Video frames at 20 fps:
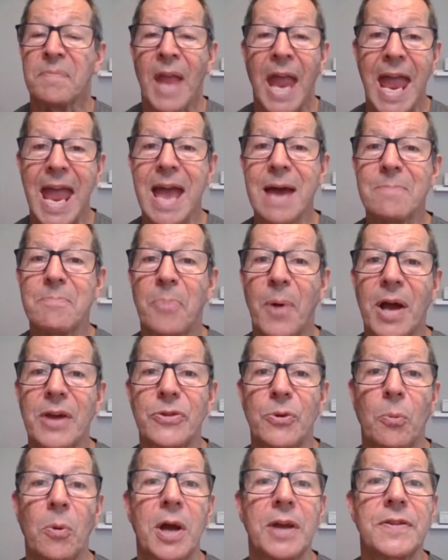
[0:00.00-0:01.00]
And by
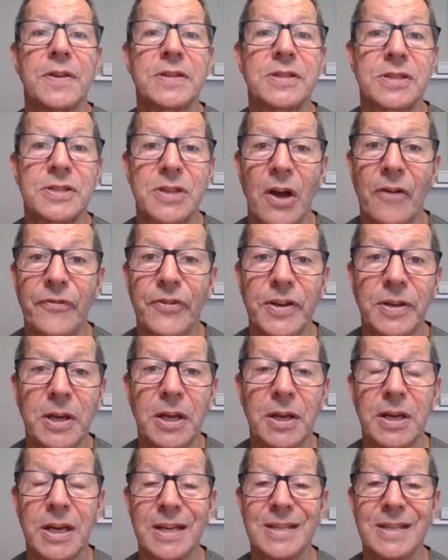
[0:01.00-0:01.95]
the way, the stuffing it